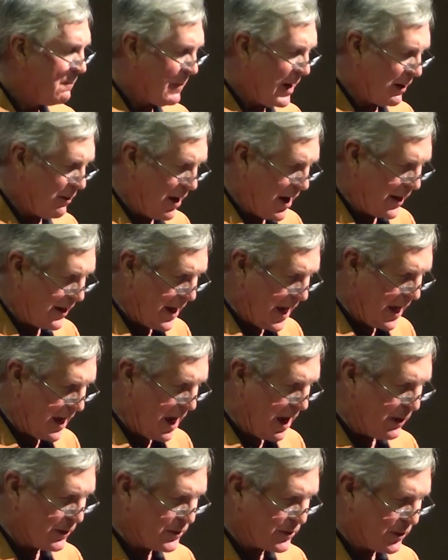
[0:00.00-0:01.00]
My granddad
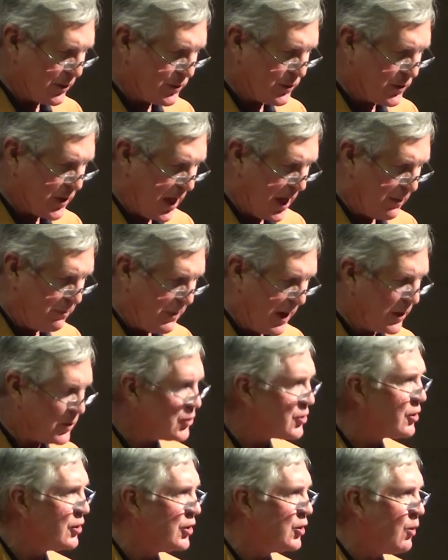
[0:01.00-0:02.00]
also said, make
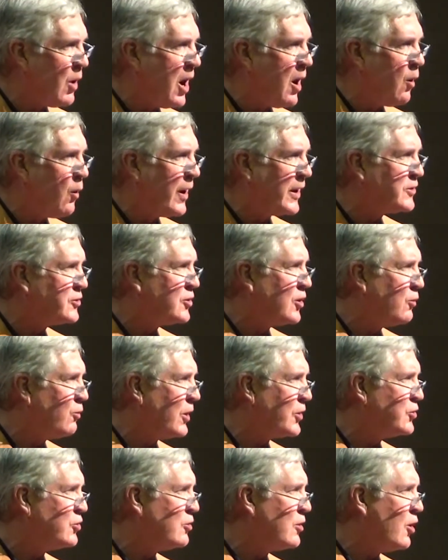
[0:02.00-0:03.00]
sure you always do
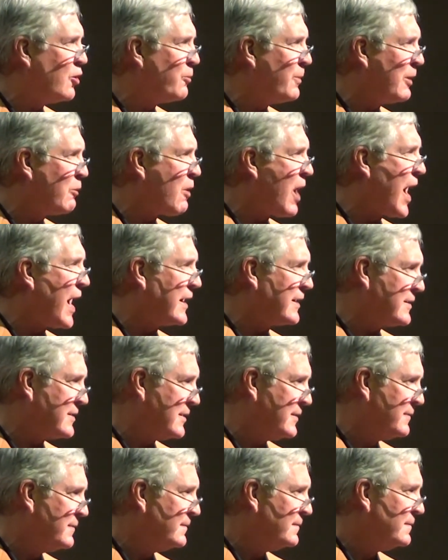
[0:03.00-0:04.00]
what you know to be right.